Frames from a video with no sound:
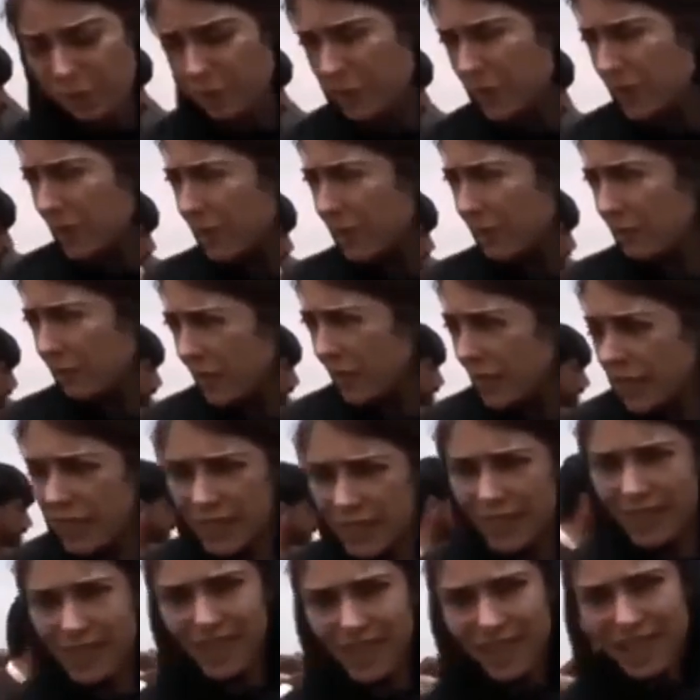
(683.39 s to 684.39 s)
They've been
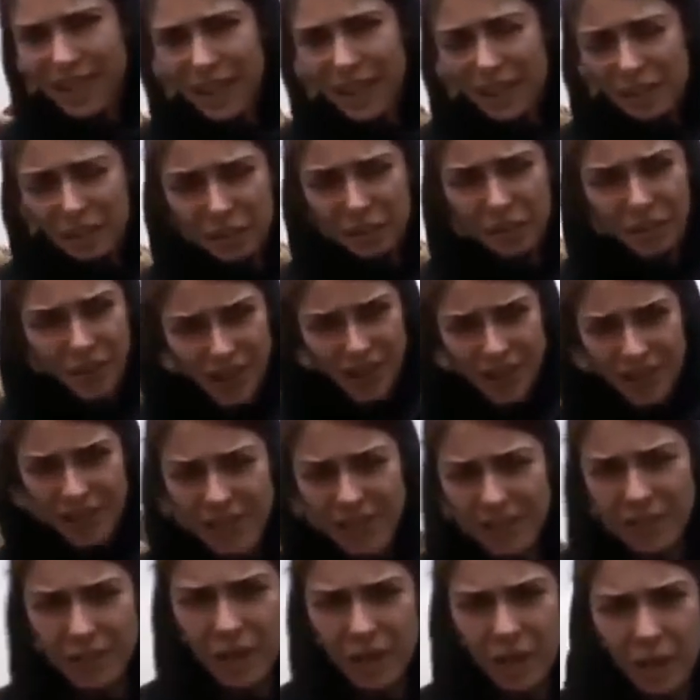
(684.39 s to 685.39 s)
severely
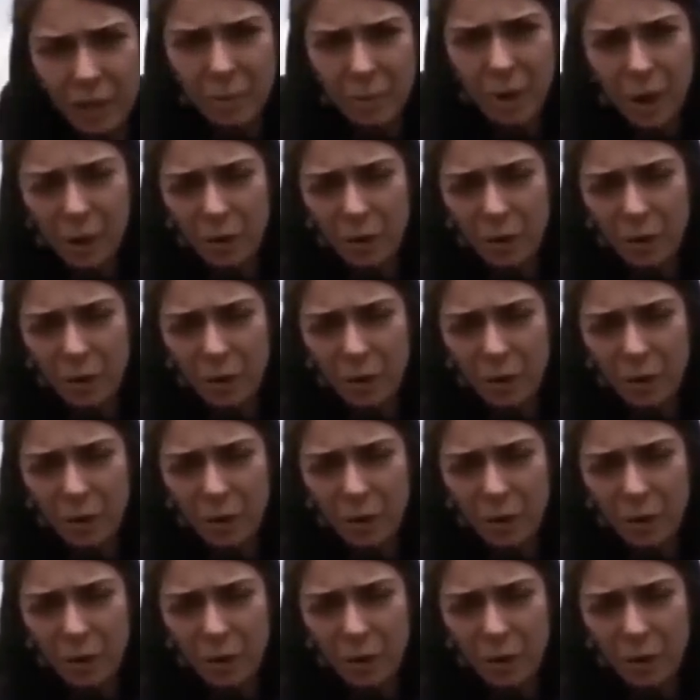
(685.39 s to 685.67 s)
affected